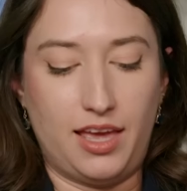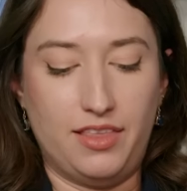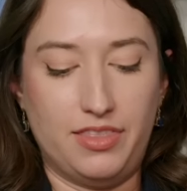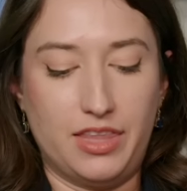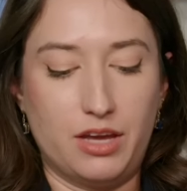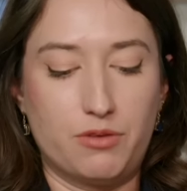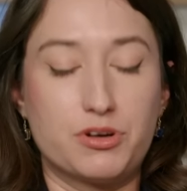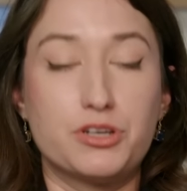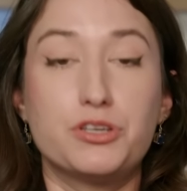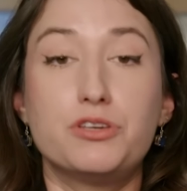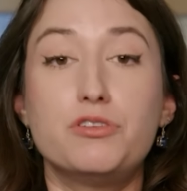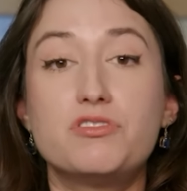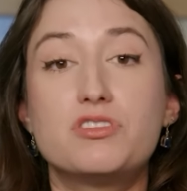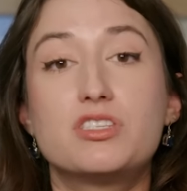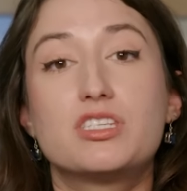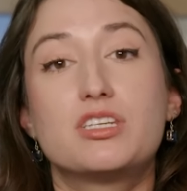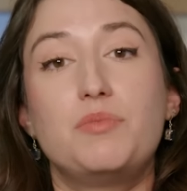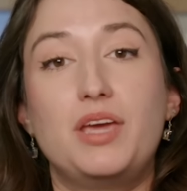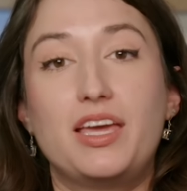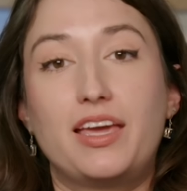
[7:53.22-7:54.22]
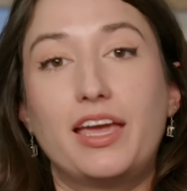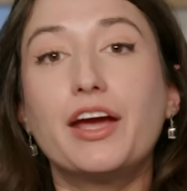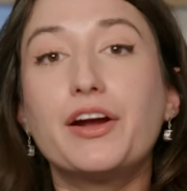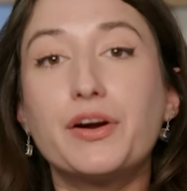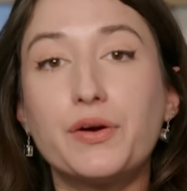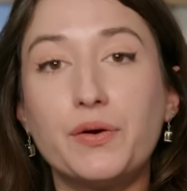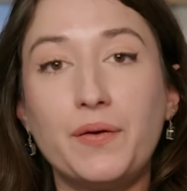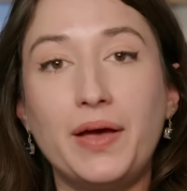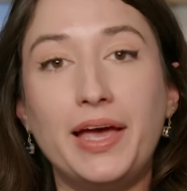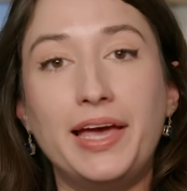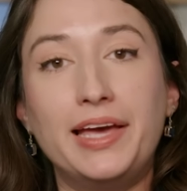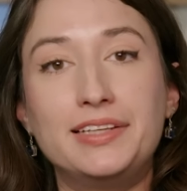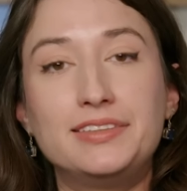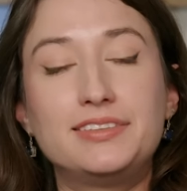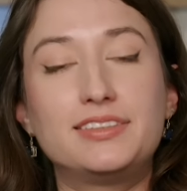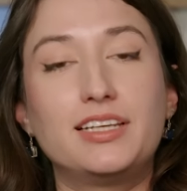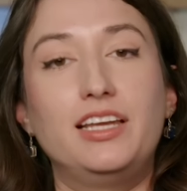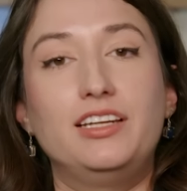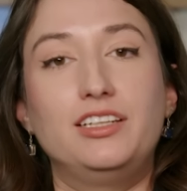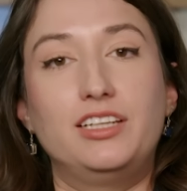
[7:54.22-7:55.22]
And they were used to make
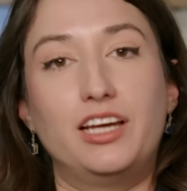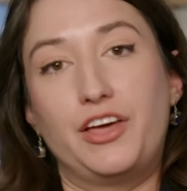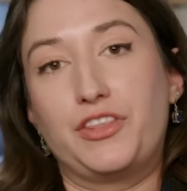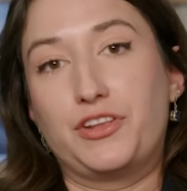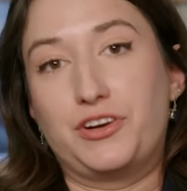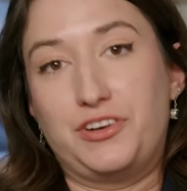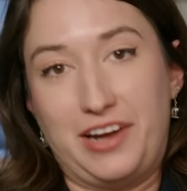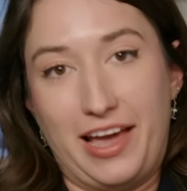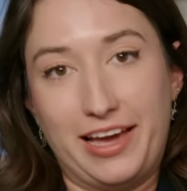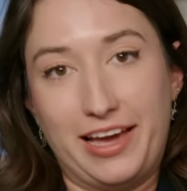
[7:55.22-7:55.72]
arrowheads and other